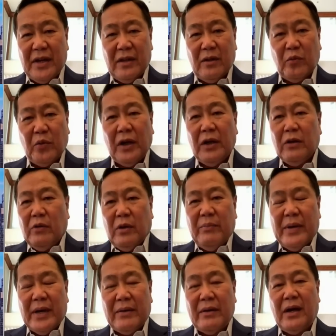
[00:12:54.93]
The world will
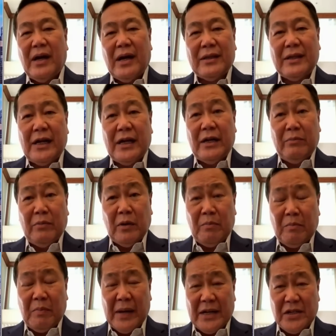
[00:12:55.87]
be a terrible
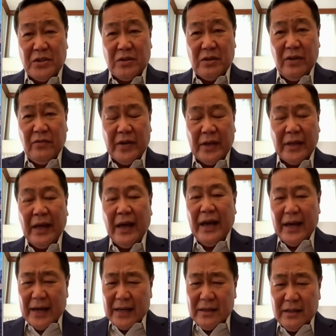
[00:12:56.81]
place to live in.
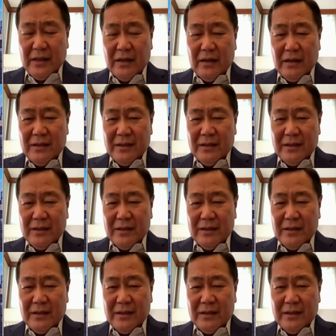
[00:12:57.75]
And the